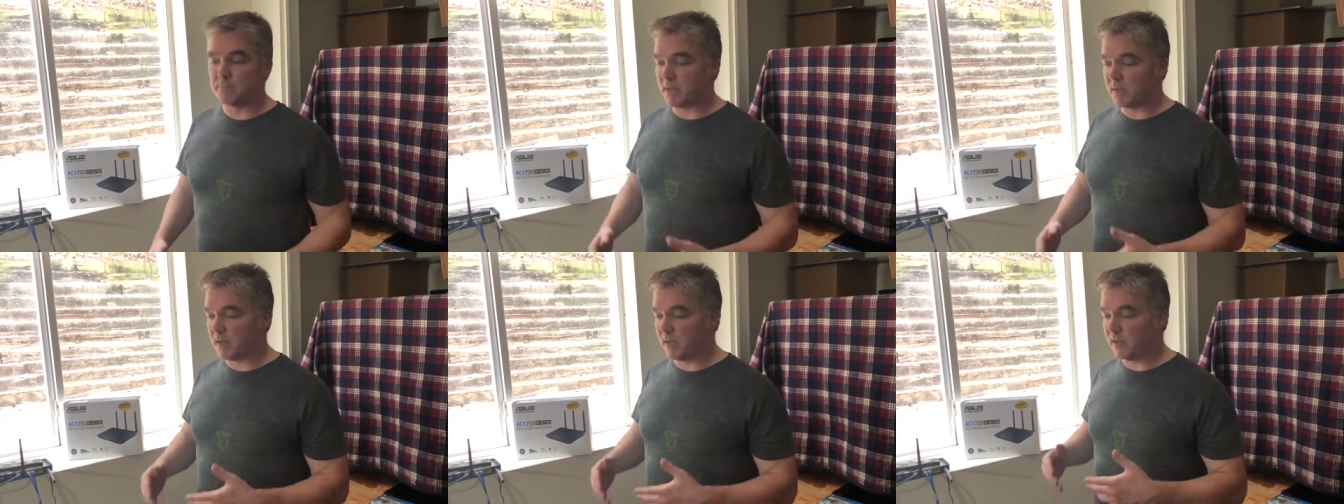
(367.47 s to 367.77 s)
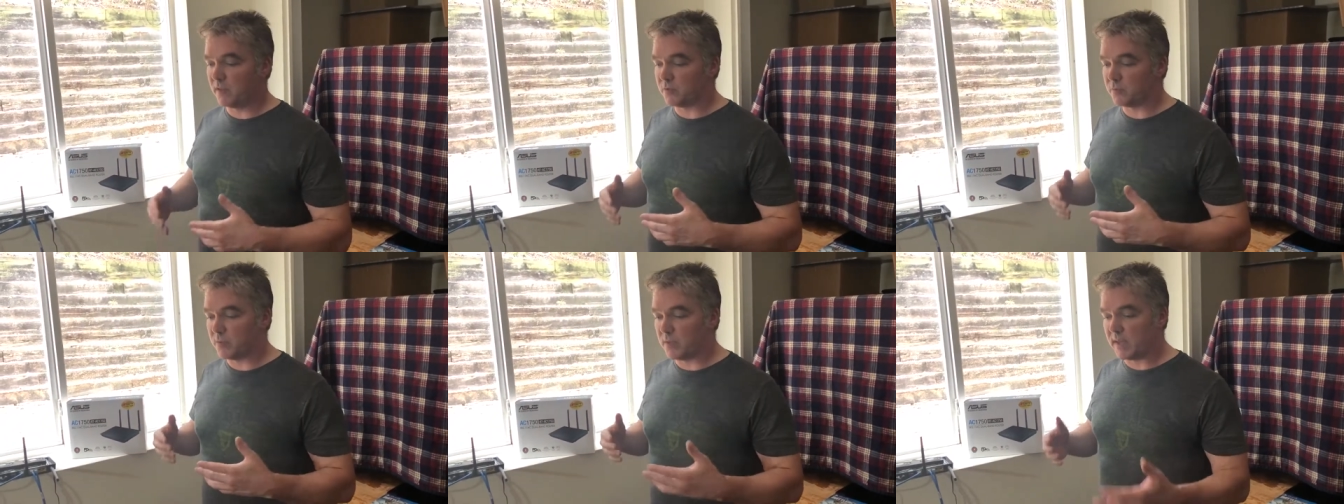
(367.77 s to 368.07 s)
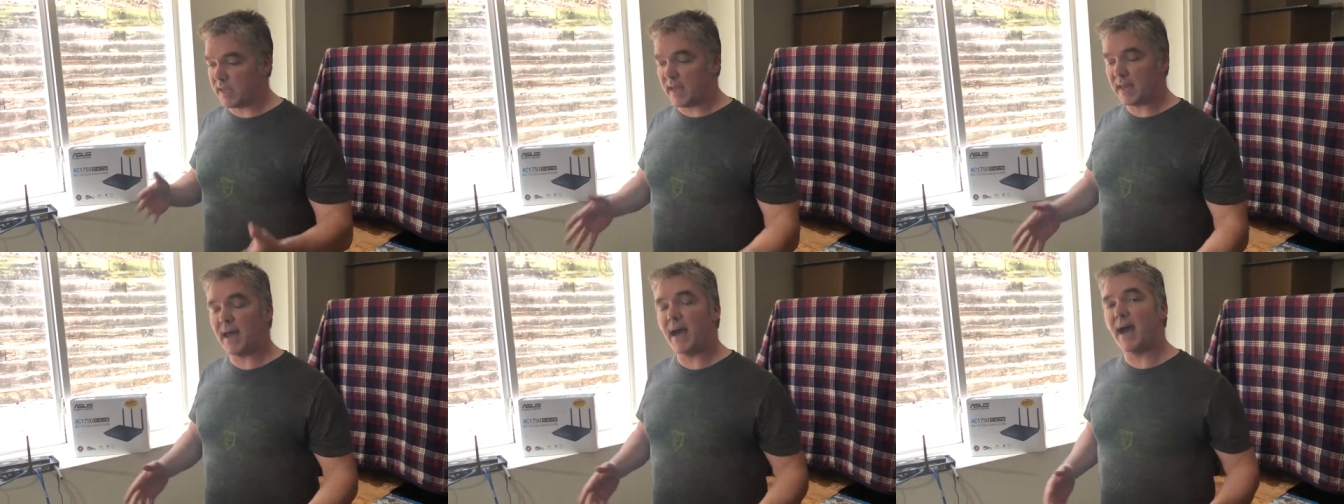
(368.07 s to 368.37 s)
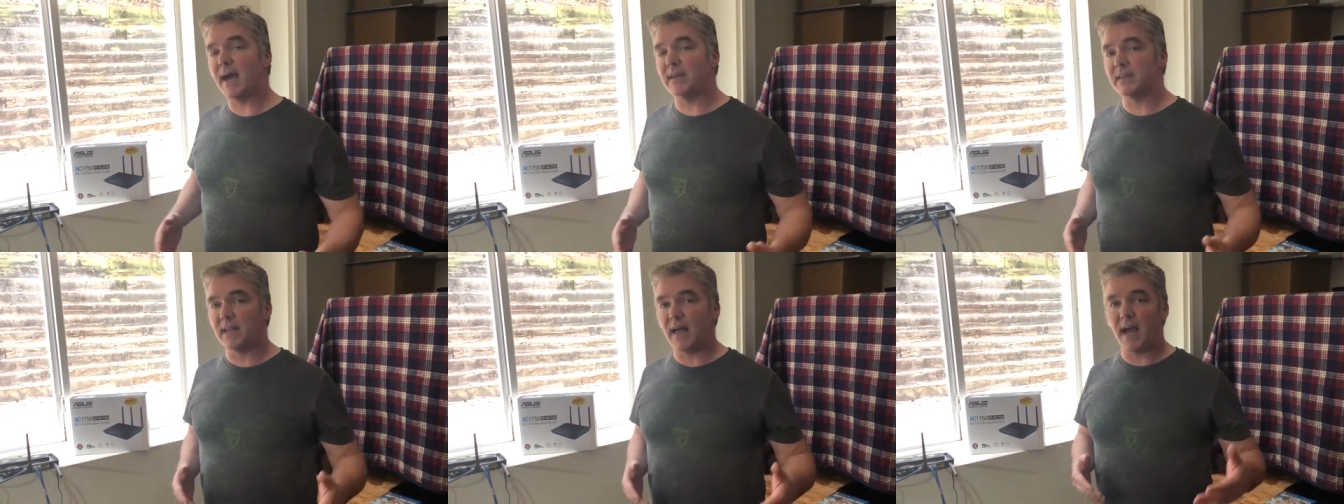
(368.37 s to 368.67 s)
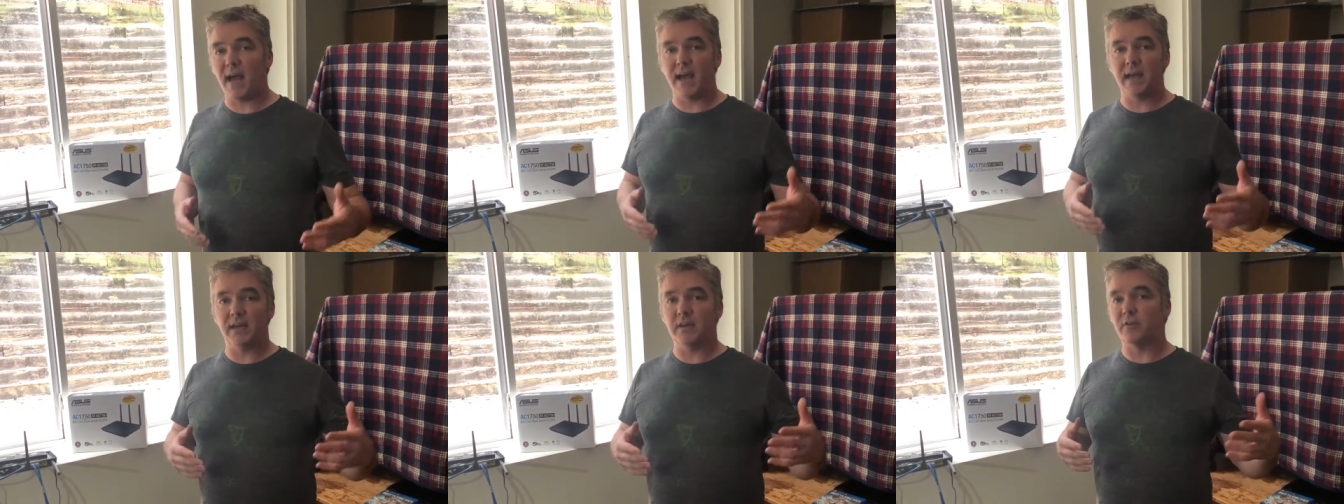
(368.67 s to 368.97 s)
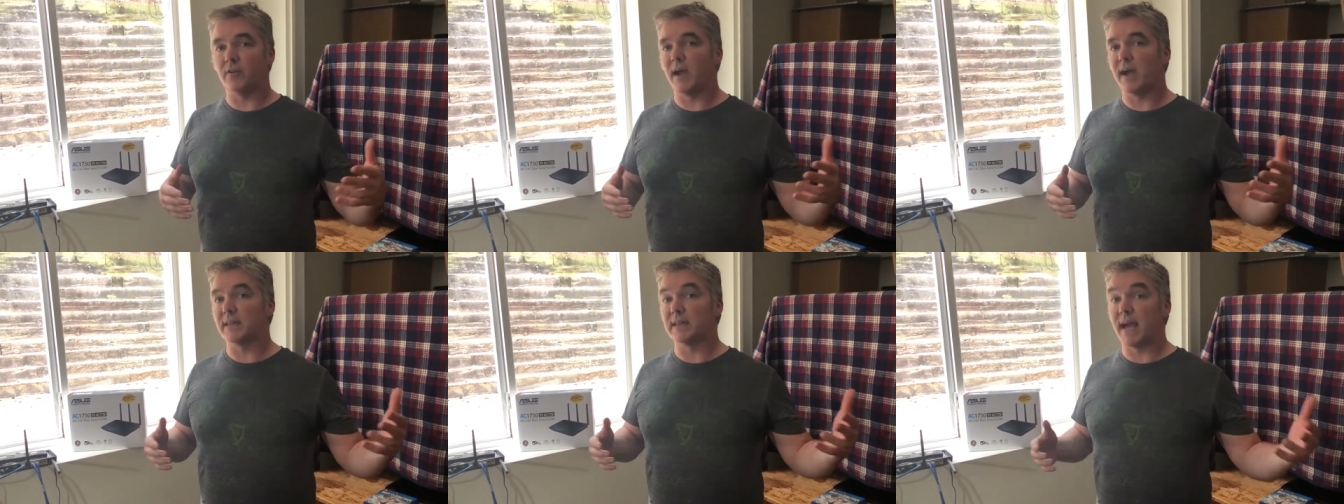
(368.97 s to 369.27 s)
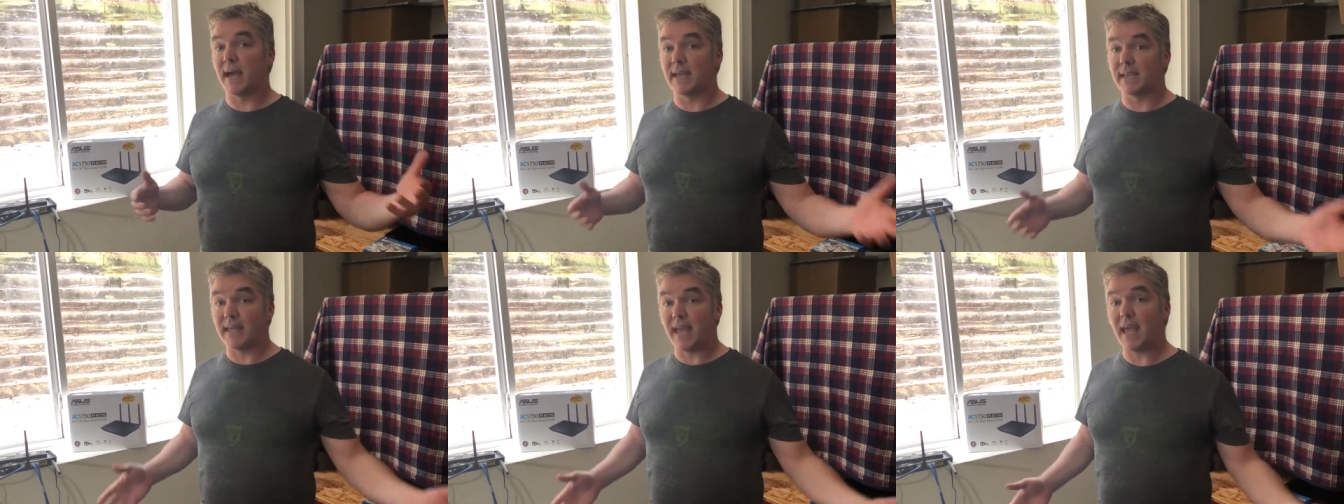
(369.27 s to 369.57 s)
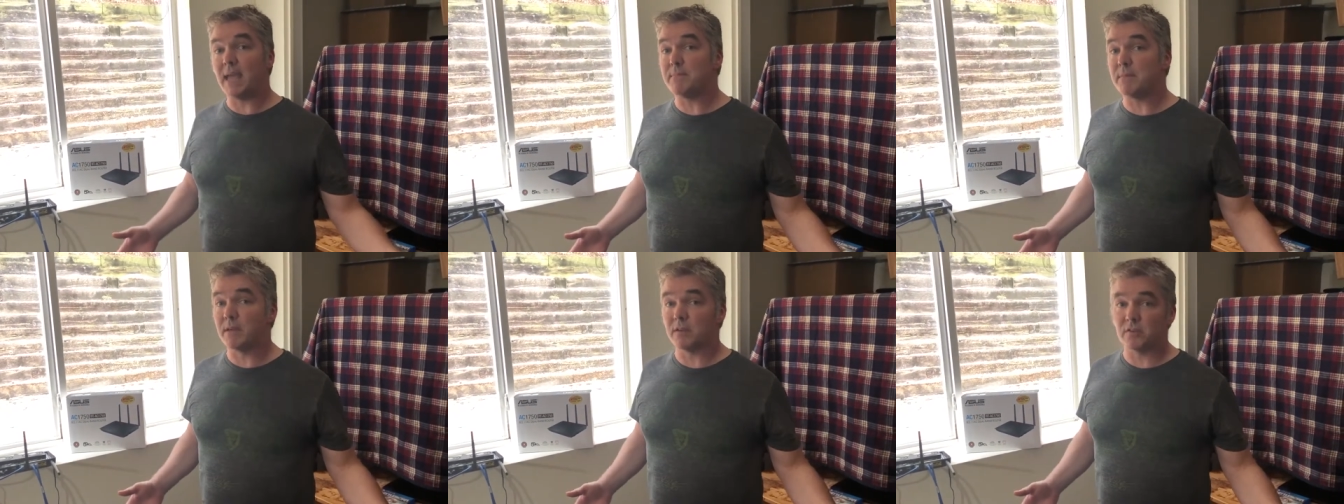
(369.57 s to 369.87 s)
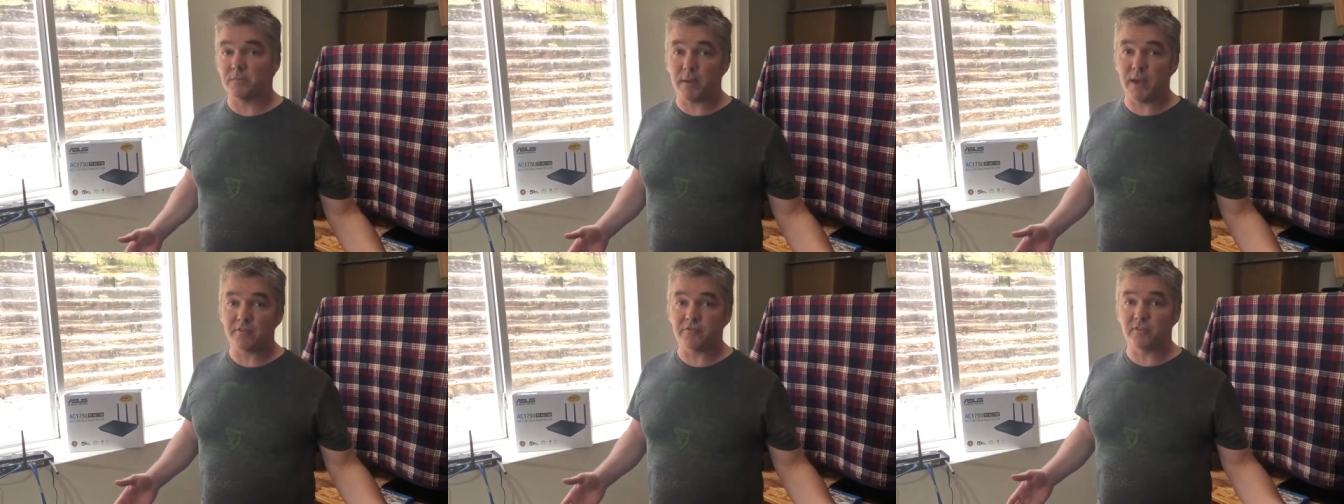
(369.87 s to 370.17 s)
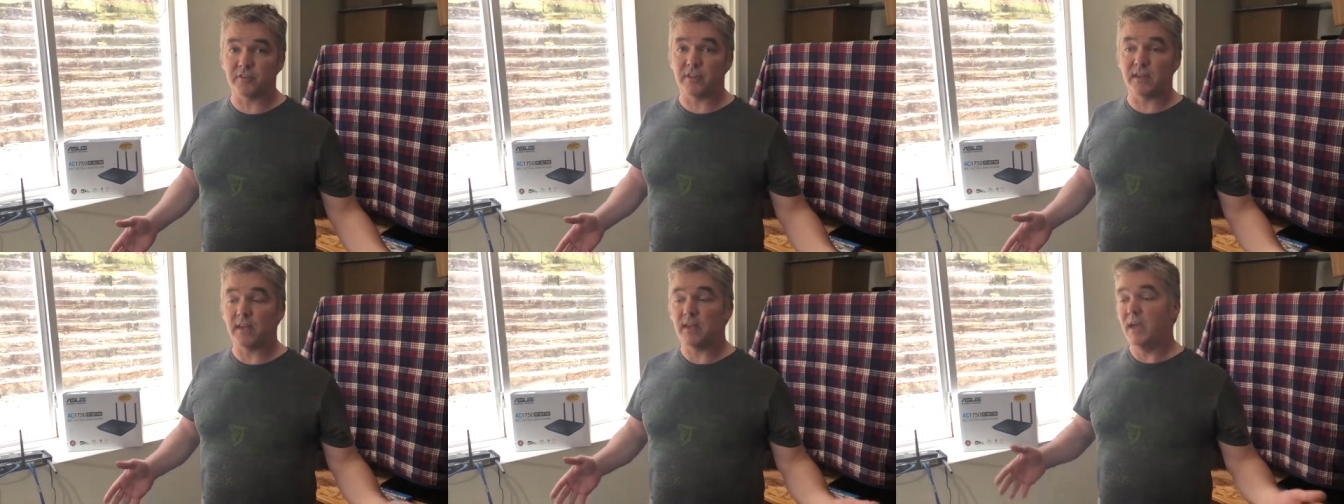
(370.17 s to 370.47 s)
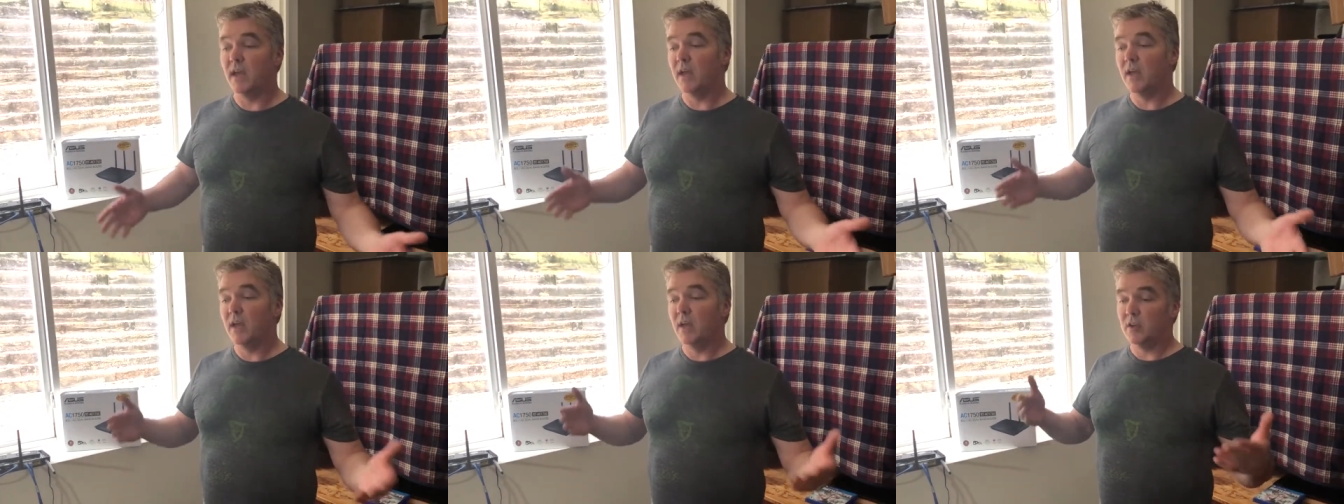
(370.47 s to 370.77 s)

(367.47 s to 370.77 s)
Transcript: because when you get online and you're online gaming especially,